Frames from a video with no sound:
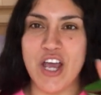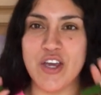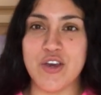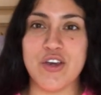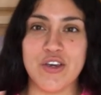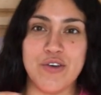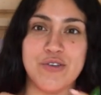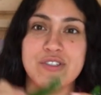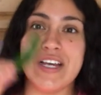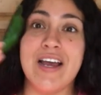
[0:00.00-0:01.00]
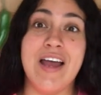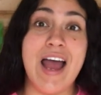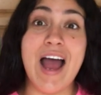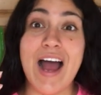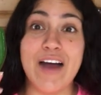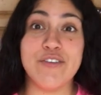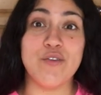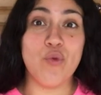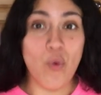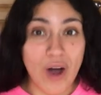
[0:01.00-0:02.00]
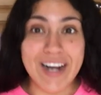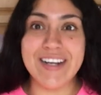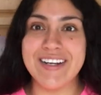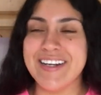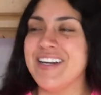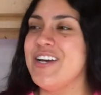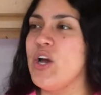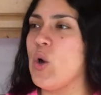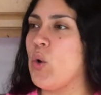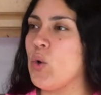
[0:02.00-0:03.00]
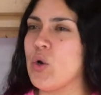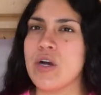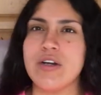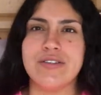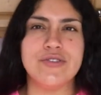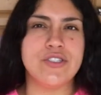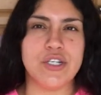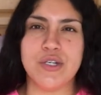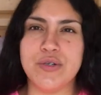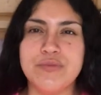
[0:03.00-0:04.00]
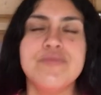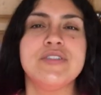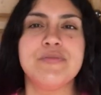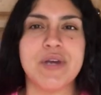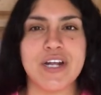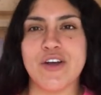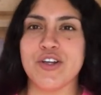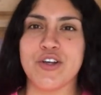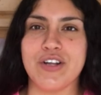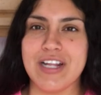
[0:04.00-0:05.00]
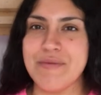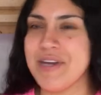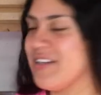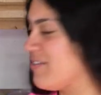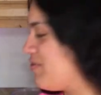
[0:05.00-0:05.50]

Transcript: you can use half of one or two, depending on your limit.